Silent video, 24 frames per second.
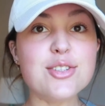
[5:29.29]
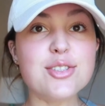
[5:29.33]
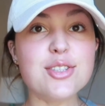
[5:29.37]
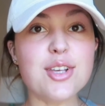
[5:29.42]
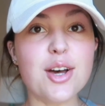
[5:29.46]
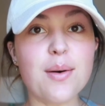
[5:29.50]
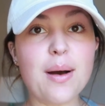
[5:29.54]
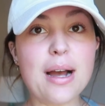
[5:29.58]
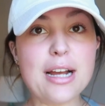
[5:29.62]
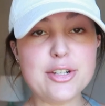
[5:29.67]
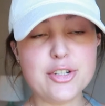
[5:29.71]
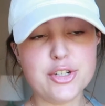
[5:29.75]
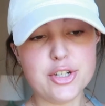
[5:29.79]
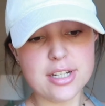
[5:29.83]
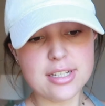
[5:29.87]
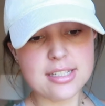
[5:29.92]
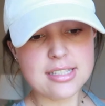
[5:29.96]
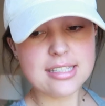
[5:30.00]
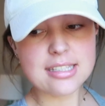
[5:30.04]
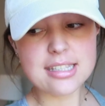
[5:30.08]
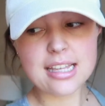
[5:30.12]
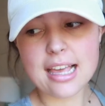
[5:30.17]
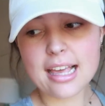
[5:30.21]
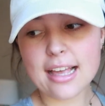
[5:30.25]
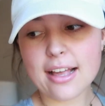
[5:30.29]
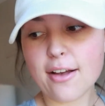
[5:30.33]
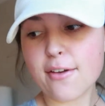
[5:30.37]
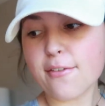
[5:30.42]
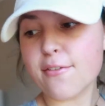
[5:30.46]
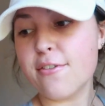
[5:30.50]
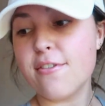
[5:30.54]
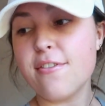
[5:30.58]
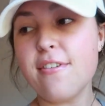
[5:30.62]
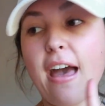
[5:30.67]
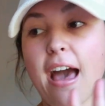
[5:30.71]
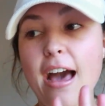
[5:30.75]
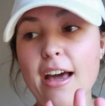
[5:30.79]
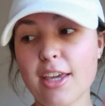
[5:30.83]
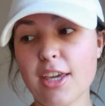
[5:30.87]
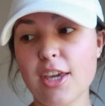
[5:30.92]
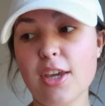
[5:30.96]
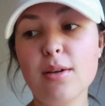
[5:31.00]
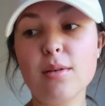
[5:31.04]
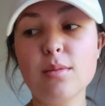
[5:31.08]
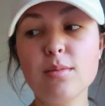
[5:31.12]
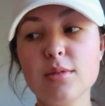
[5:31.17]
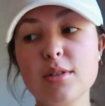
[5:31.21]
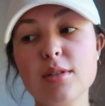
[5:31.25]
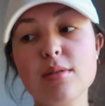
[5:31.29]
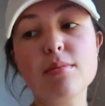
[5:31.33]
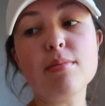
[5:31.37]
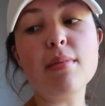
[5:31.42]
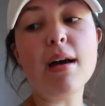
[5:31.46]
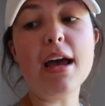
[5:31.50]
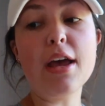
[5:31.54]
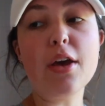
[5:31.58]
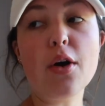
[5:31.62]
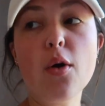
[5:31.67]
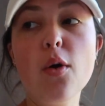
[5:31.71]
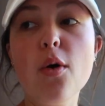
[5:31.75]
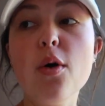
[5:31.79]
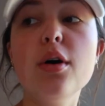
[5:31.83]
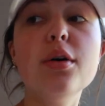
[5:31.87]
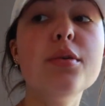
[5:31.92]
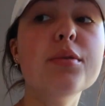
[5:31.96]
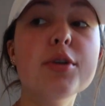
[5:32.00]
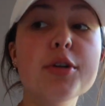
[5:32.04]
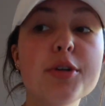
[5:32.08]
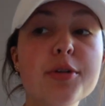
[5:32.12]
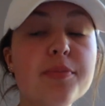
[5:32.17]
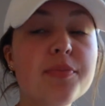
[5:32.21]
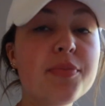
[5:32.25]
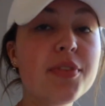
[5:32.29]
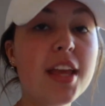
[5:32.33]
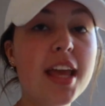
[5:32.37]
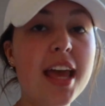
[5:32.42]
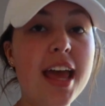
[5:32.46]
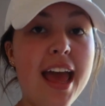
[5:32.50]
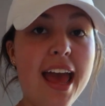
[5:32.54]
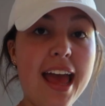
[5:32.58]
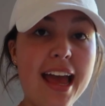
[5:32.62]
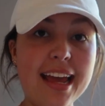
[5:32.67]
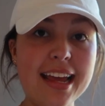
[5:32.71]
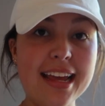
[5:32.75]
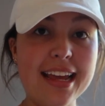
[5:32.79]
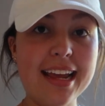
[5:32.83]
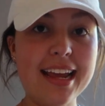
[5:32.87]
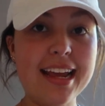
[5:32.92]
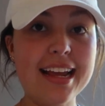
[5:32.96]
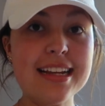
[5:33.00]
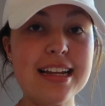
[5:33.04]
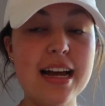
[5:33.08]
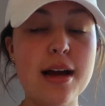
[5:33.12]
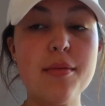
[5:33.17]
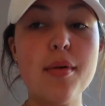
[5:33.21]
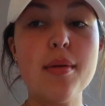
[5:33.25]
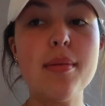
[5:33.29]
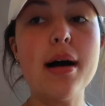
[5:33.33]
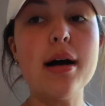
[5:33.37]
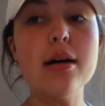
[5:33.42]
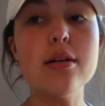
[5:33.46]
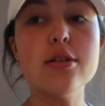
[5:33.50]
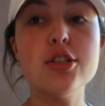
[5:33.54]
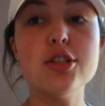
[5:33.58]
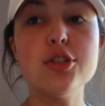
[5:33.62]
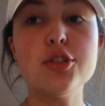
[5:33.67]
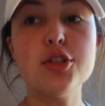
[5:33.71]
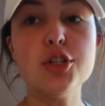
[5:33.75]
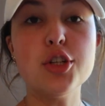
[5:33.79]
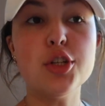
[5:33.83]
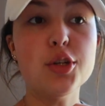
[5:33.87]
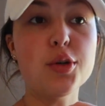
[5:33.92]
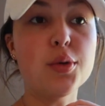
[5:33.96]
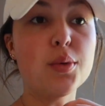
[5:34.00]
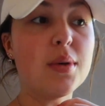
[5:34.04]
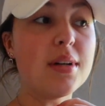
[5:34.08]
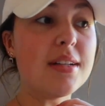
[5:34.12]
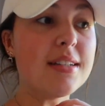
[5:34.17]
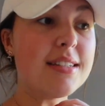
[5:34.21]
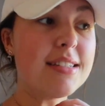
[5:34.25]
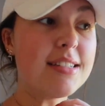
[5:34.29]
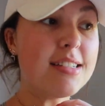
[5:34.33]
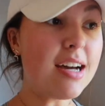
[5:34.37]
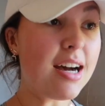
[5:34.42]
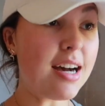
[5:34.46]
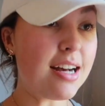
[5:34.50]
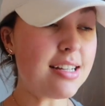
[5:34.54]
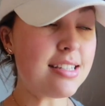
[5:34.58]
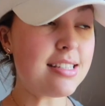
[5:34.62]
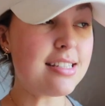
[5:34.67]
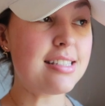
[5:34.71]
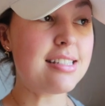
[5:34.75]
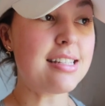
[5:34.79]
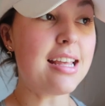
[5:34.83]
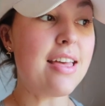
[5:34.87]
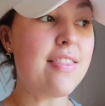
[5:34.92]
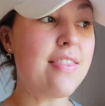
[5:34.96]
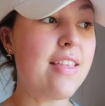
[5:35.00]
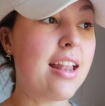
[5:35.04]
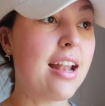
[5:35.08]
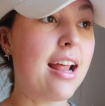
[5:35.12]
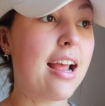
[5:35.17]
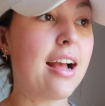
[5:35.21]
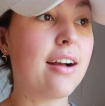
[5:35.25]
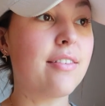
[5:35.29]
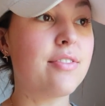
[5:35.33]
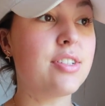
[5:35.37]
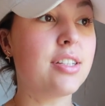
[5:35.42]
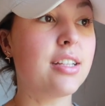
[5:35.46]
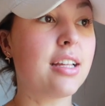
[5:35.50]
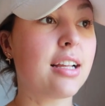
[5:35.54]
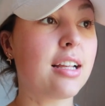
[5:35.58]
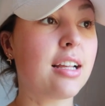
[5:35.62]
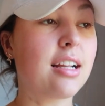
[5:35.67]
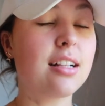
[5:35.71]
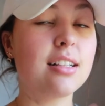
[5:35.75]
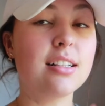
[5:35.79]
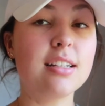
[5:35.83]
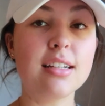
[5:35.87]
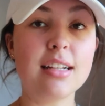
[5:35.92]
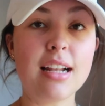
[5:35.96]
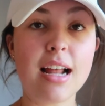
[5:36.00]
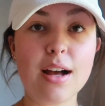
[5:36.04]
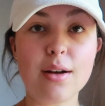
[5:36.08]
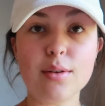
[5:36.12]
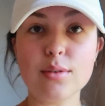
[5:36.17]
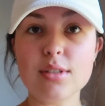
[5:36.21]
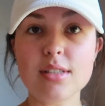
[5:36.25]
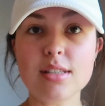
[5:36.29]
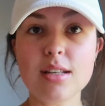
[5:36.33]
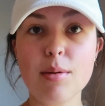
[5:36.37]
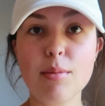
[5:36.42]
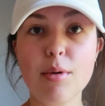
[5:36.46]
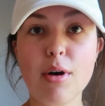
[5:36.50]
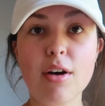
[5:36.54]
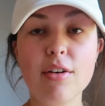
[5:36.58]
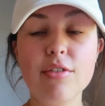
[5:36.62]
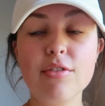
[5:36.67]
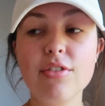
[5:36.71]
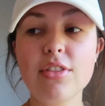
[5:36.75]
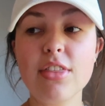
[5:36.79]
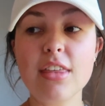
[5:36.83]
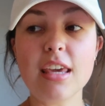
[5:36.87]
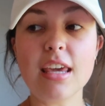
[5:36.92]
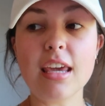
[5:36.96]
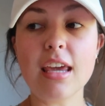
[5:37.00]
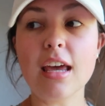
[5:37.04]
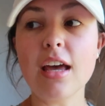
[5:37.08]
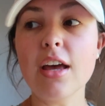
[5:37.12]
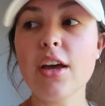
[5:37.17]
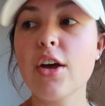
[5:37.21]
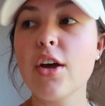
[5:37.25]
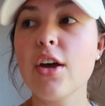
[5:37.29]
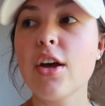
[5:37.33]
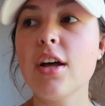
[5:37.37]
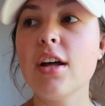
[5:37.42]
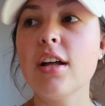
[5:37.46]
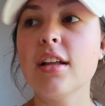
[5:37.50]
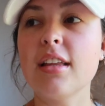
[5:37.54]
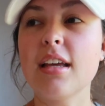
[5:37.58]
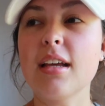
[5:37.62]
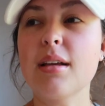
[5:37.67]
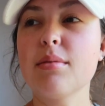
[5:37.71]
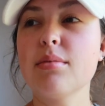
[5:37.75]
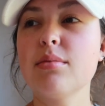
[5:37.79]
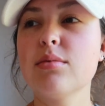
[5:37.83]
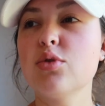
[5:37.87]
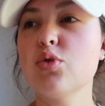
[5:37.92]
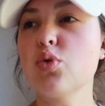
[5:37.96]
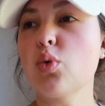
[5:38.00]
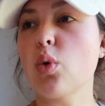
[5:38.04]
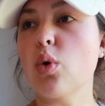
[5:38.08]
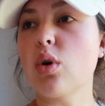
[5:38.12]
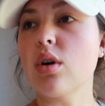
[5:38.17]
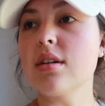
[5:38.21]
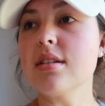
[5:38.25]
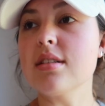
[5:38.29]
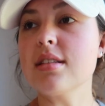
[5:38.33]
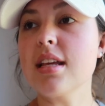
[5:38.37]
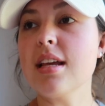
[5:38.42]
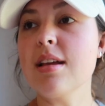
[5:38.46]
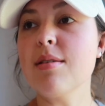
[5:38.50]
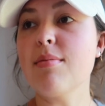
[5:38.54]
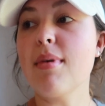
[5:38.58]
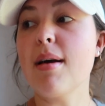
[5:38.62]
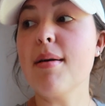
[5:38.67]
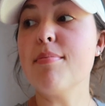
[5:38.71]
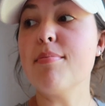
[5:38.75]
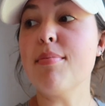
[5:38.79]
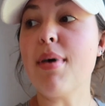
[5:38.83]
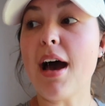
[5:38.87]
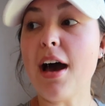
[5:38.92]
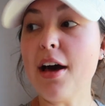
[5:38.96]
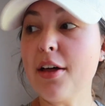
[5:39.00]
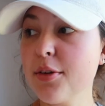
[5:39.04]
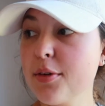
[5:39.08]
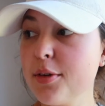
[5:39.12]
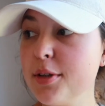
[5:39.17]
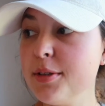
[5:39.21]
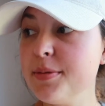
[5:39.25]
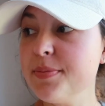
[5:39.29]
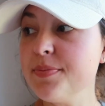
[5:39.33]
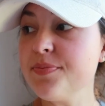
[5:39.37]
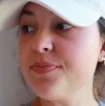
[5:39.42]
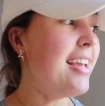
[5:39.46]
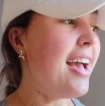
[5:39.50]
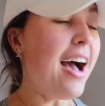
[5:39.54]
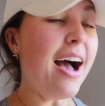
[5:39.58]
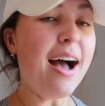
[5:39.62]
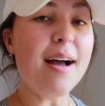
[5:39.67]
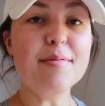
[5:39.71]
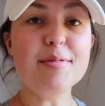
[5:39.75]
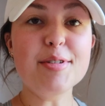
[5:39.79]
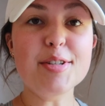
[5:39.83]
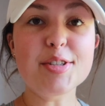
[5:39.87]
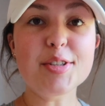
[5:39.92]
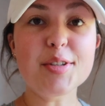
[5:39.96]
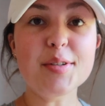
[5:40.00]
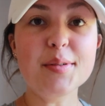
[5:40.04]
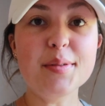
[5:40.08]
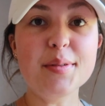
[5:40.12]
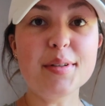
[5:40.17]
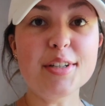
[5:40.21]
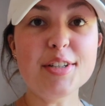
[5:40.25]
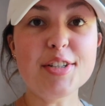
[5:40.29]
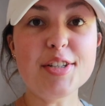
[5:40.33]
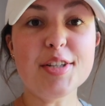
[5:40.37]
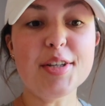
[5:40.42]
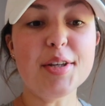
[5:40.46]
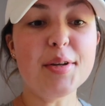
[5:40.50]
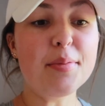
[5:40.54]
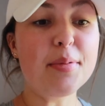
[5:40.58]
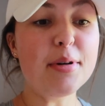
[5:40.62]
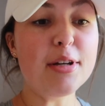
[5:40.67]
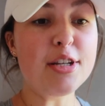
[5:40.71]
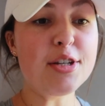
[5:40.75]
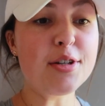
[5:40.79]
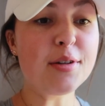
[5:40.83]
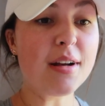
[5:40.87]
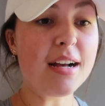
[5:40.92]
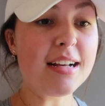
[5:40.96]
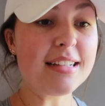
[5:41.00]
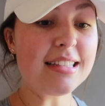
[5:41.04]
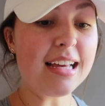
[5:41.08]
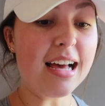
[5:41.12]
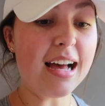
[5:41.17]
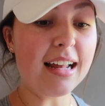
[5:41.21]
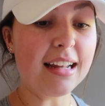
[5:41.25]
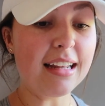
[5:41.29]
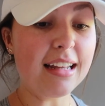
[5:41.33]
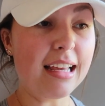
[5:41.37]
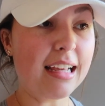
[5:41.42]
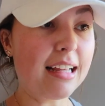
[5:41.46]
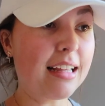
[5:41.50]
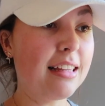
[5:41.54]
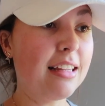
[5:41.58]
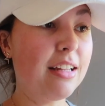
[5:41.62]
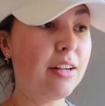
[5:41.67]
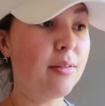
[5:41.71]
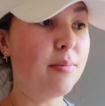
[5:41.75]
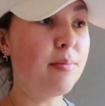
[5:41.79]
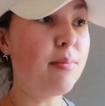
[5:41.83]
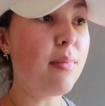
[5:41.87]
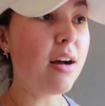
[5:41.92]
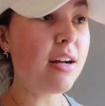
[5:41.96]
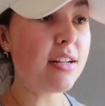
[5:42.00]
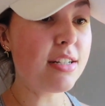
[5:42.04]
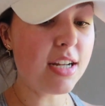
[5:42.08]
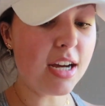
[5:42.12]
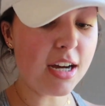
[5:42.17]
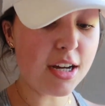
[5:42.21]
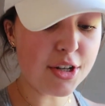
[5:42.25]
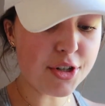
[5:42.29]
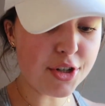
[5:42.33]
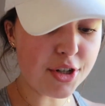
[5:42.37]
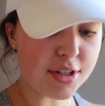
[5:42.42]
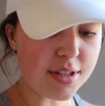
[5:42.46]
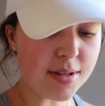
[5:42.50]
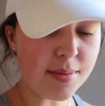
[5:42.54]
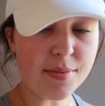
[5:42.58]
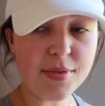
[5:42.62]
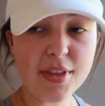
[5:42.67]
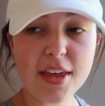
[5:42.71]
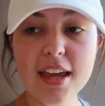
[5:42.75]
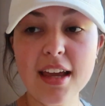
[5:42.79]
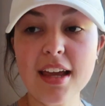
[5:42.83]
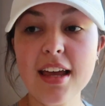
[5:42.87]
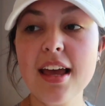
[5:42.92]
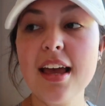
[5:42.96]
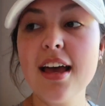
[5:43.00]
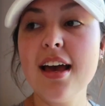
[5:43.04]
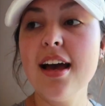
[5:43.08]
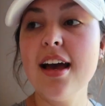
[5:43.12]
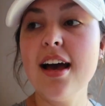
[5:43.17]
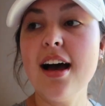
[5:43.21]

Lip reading: So I just like vacuumed my whole room, and I'm about to dust, and then I have to like clean out some of the like drawers in my bathroom. Yeah, I'm just going to put you guys on like a little montage or something.